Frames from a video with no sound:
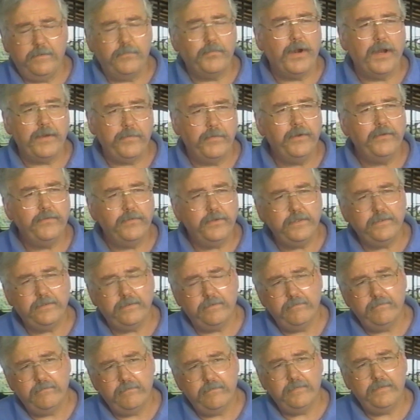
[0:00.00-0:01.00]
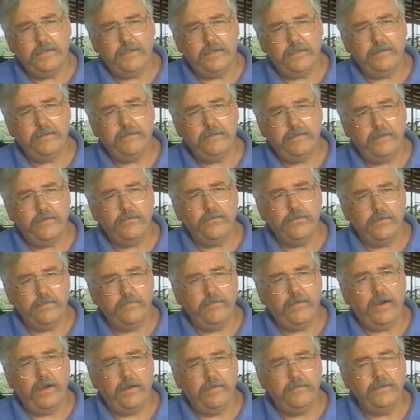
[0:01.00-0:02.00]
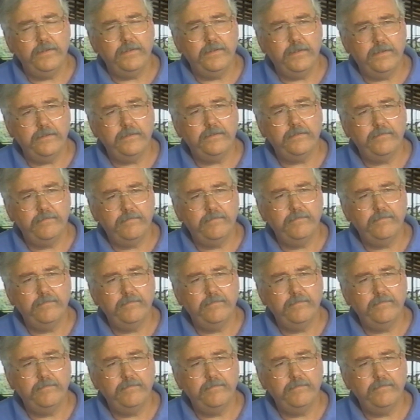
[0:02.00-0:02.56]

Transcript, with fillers: the primary reason that, that we're involved in this.